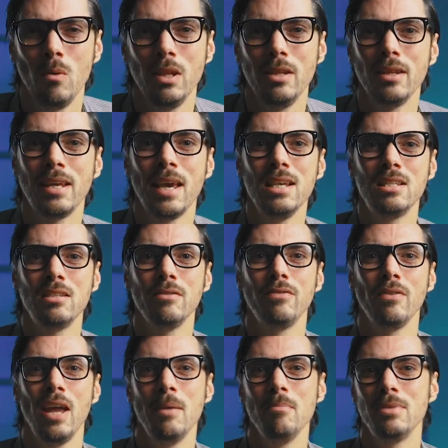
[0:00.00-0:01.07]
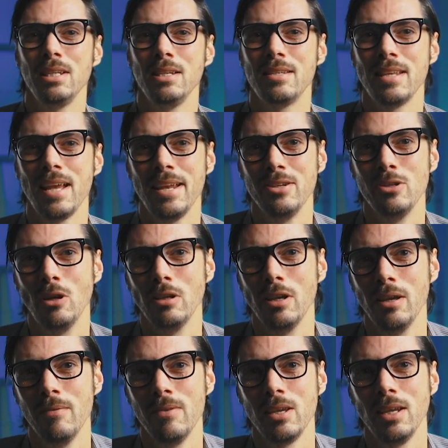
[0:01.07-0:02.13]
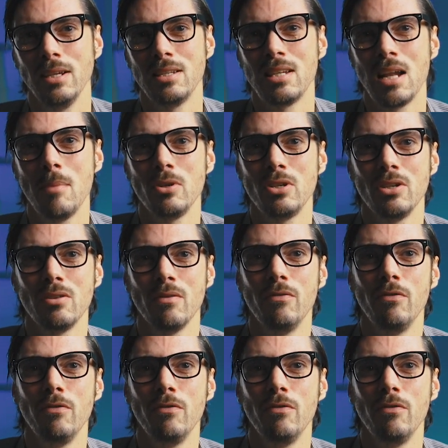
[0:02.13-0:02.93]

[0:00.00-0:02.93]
Well, in the case of Empty Set Dollar, it establishes a